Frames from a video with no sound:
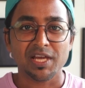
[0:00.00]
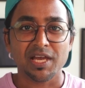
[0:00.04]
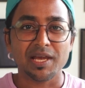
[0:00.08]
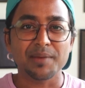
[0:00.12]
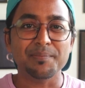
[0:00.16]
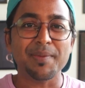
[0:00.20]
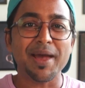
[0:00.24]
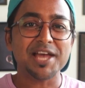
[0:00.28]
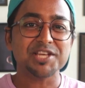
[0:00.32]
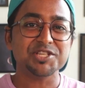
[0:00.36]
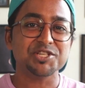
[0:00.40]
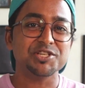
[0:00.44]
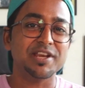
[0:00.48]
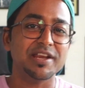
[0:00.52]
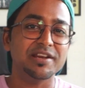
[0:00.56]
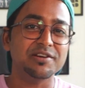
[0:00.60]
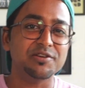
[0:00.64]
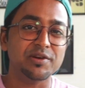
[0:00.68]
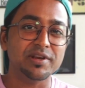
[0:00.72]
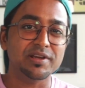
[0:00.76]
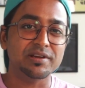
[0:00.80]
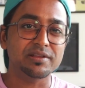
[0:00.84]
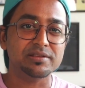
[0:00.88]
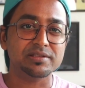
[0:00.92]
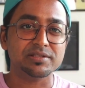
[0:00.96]
Imagine
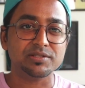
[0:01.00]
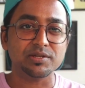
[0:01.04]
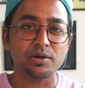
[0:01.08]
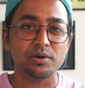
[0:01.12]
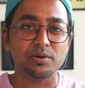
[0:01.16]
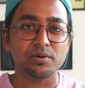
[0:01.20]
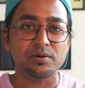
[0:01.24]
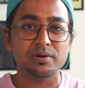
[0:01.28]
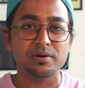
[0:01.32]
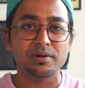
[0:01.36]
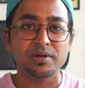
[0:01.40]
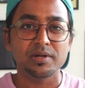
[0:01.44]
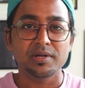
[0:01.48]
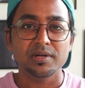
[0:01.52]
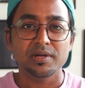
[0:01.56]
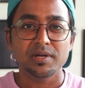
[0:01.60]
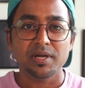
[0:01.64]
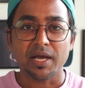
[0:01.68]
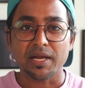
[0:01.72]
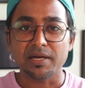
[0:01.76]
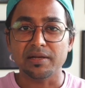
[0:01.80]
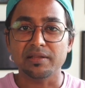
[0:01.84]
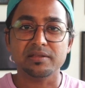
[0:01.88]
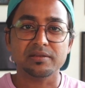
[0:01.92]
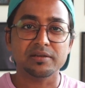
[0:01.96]
entering a store,
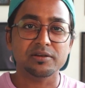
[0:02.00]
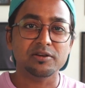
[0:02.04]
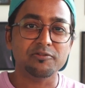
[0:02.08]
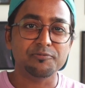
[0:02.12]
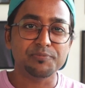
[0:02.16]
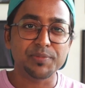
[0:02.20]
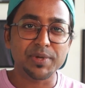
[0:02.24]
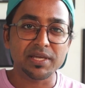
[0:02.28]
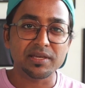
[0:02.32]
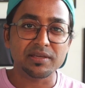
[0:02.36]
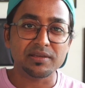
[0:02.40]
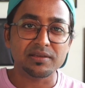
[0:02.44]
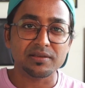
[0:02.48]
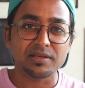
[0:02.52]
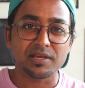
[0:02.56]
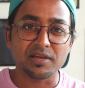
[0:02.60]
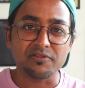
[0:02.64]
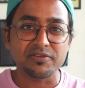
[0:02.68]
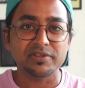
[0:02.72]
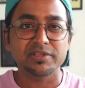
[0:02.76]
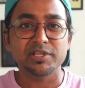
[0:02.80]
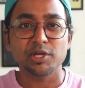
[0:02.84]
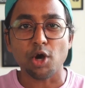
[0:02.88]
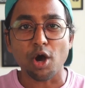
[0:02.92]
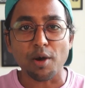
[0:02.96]
and instead of being
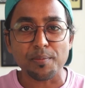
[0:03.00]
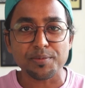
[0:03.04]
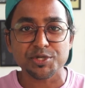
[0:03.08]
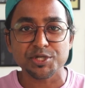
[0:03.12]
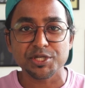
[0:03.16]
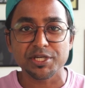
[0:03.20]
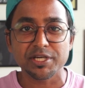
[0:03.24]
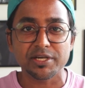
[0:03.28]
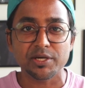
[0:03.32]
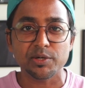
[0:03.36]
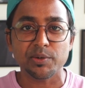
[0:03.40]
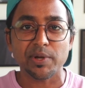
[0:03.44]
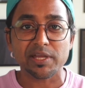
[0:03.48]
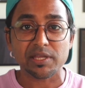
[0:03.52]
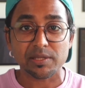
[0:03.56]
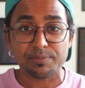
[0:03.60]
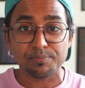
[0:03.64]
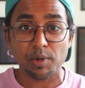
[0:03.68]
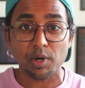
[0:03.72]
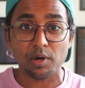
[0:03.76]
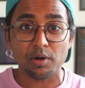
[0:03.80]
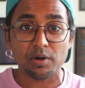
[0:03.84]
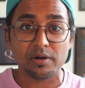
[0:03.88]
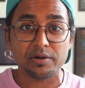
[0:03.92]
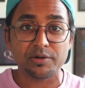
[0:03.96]
given the opportunity to
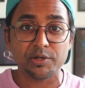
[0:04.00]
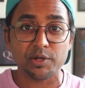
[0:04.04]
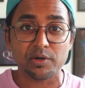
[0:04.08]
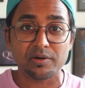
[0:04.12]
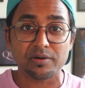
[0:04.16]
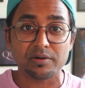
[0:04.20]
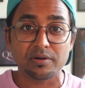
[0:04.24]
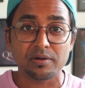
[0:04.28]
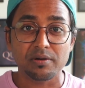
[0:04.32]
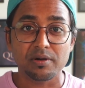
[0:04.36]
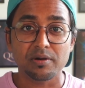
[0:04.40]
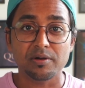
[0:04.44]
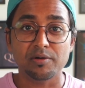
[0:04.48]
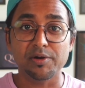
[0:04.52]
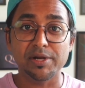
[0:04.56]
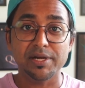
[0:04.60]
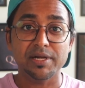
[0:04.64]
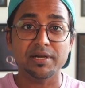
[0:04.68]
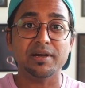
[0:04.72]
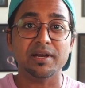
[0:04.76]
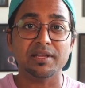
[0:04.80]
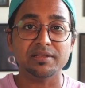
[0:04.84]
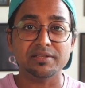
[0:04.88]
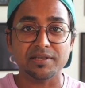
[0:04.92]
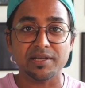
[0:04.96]
explore, you're
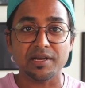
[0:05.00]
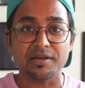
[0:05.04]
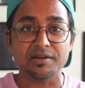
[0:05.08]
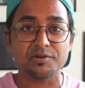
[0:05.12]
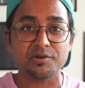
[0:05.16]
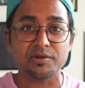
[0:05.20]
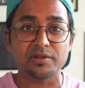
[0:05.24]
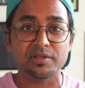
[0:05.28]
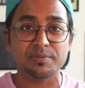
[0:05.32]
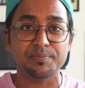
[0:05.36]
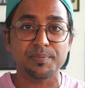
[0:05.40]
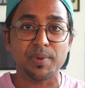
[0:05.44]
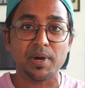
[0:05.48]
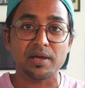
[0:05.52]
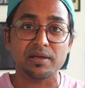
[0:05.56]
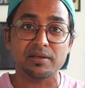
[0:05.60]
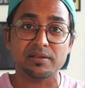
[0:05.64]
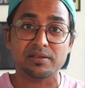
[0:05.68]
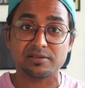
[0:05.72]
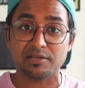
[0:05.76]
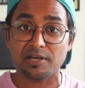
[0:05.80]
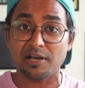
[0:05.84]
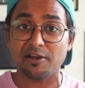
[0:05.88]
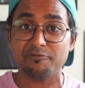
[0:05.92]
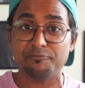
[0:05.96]
greeted at the entrance by a
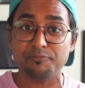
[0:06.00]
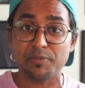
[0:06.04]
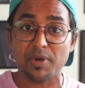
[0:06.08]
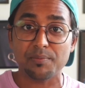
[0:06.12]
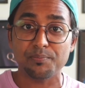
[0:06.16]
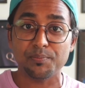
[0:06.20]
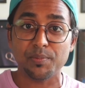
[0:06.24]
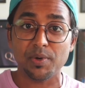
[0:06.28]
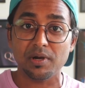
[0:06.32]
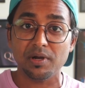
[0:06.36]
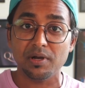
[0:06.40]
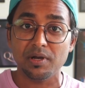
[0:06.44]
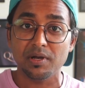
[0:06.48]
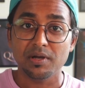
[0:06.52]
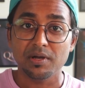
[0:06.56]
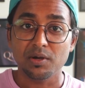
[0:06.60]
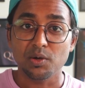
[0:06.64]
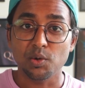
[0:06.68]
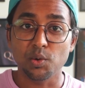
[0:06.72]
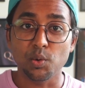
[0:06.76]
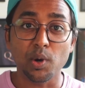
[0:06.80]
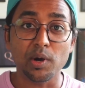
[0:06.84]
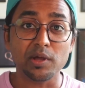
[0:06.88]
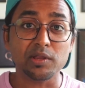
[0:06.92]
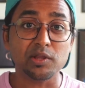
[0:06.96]
staff member
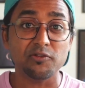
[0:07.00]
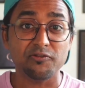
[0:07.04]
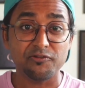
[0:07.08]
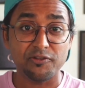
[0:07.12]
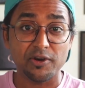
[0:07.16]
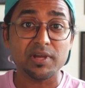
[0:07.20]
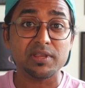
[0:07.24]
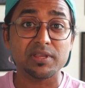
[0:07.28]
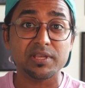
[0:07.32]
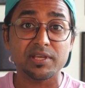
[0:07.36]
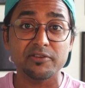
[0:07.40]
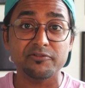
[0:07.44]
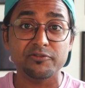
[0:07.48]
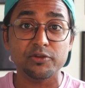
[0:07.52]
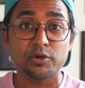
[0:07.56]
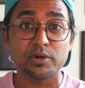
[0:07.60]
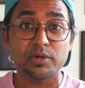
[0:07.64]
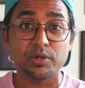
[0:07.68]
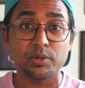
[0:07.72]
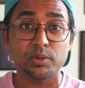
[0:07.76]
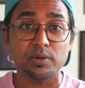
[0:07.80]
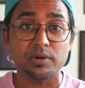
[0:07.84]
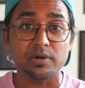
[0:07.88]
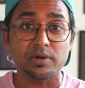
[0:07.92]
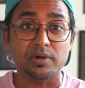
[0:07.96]
who wants to first give you a
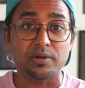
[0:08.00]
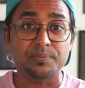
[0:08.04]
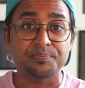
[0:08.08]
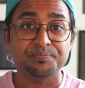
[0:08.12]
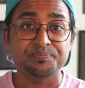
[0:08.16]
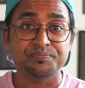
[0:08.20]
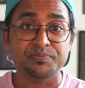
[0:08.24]
tour